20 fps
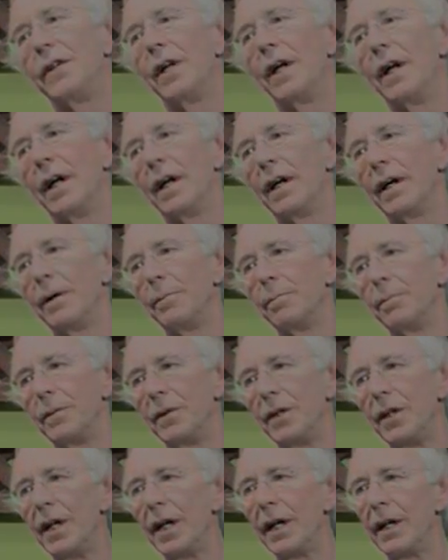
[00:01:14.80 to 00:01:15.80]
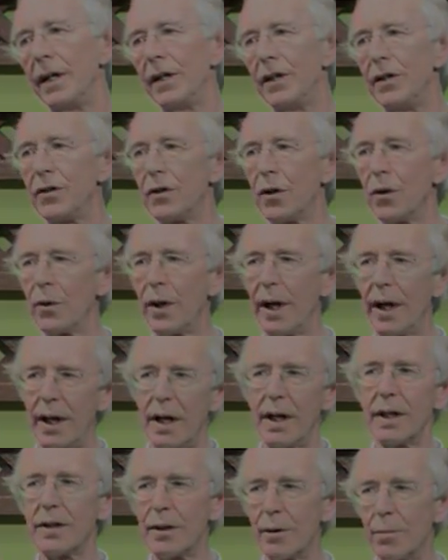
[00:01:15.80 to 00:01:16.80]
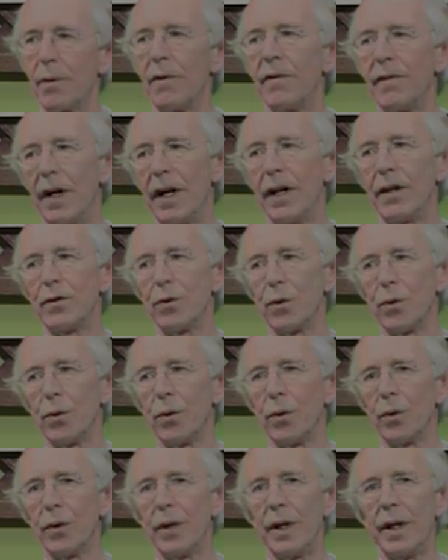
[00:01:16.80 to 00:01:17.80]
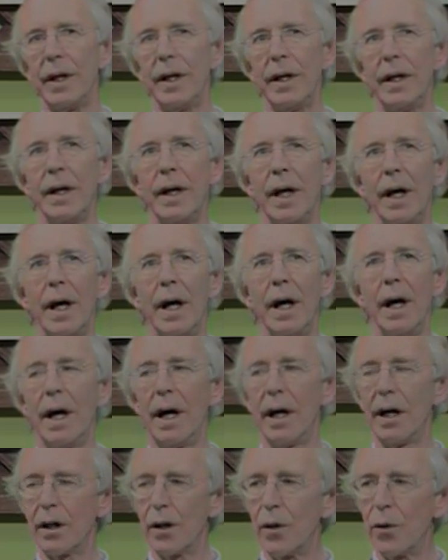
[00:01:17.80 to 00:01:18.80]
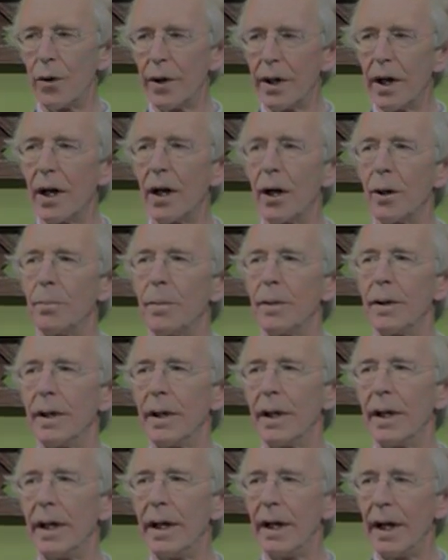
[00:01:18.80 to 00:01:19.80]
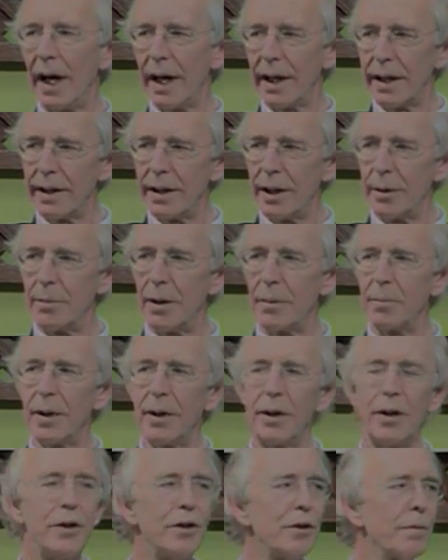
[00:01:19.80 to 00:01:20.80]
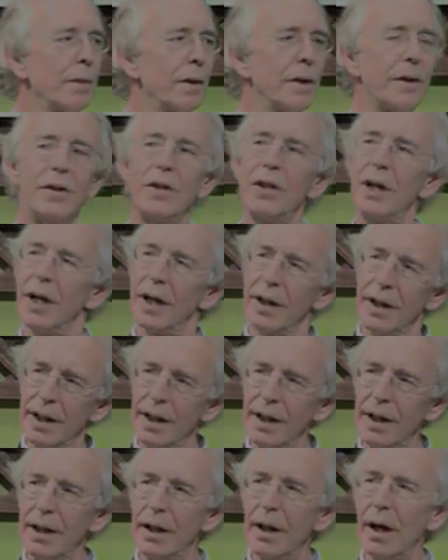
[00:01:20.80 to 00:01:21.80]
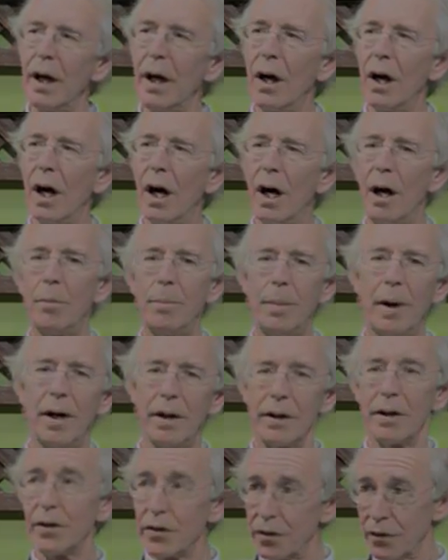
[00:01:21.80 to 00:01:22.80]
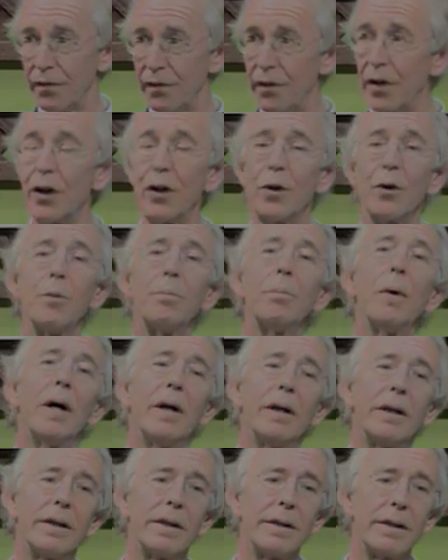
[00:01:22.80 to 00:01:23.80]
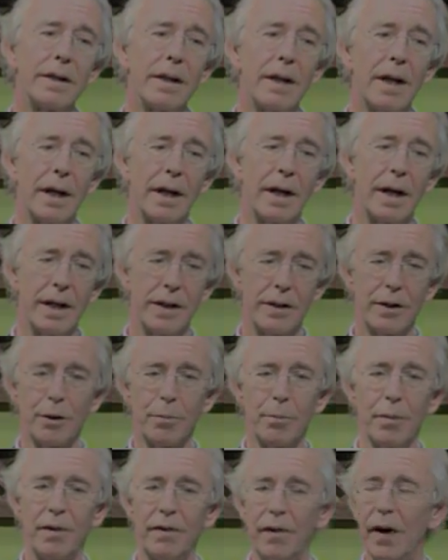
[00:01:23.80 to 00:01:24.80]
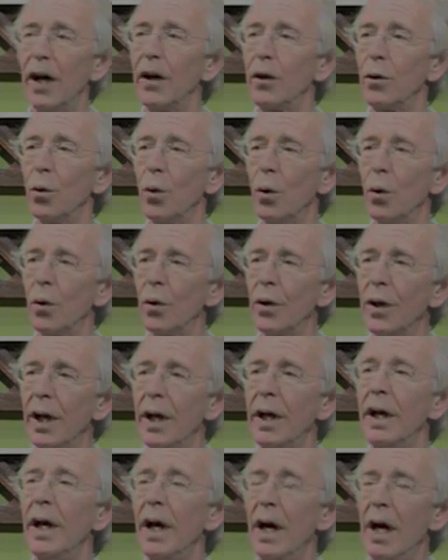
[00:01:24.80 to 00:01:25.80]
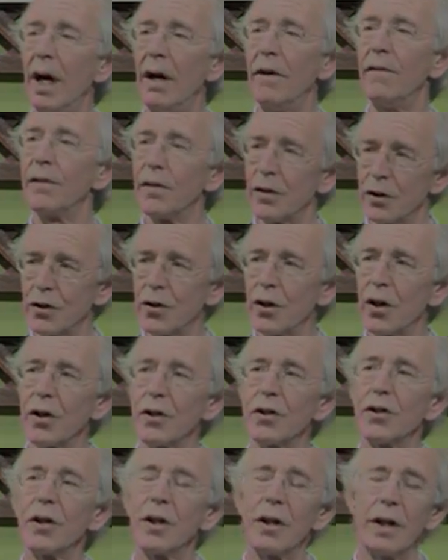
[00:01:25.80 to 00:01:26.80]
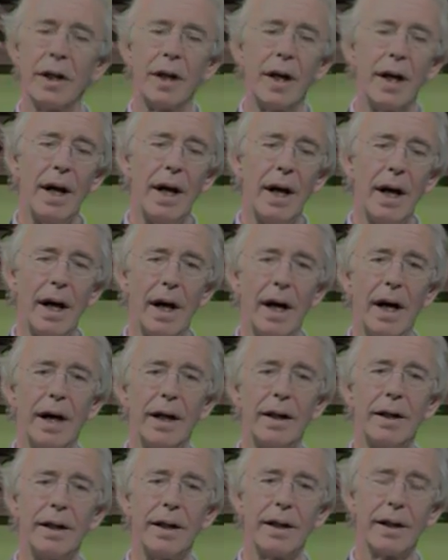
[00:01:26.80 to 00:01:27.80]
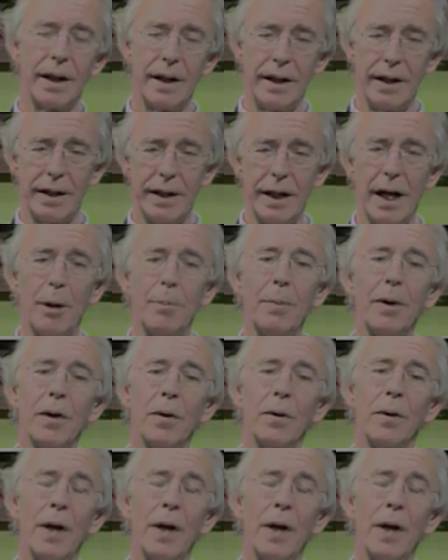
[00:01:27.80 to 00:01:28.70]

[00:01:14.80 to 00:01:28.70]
um, TNE, so Lancaster provides all the uh, curriculum and the academic management, TNE, mm -hmm. partners and very good partners to mm -hmm. Lancaster, provide all the infrastructure and the capital.